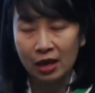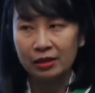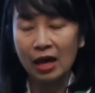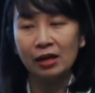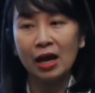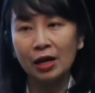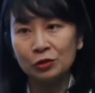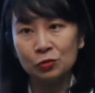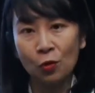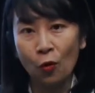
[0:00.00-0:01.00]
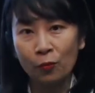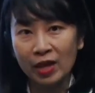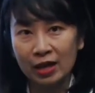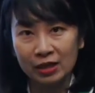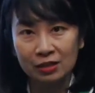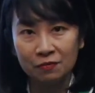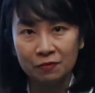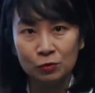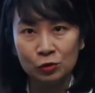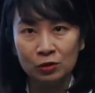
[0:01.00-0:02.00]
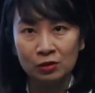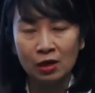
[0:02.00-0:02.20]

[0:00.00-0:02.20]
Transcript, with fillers: that I do hope that in the future,